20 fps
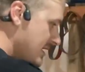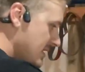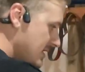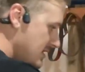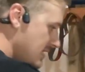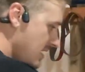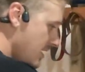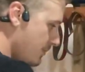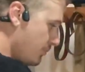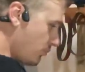
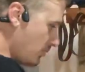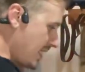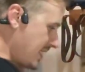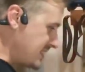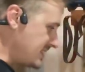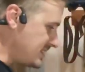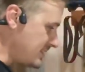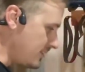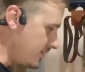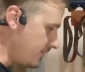the
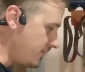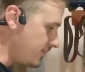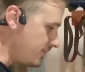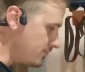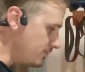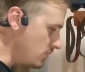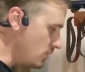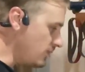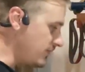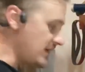abrasive
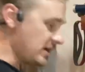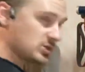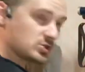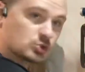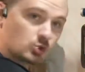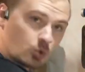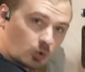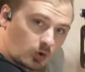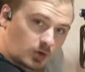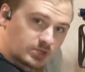moving
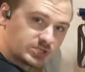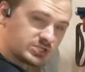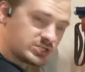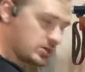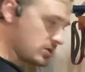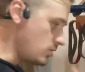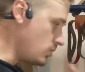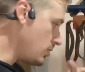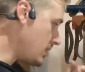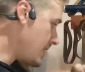towards
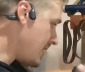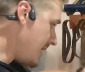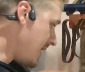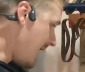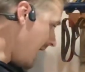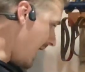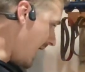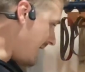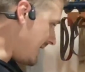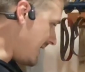you
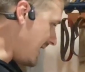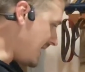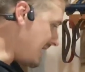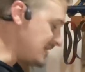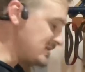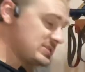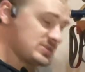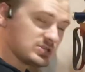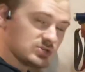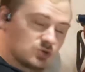and
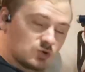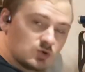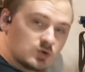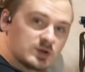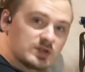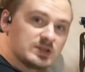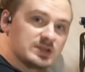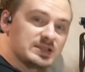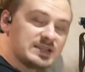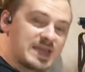into
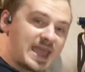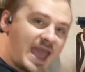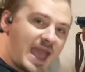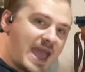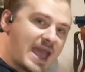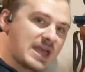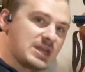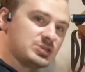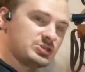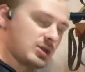the
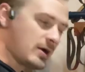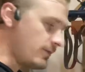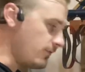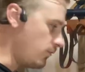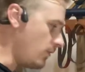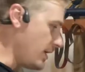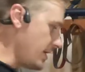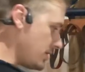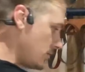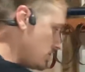edge of
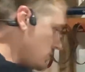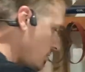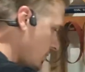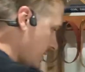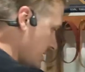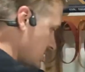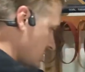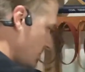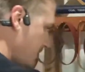what you're doing. So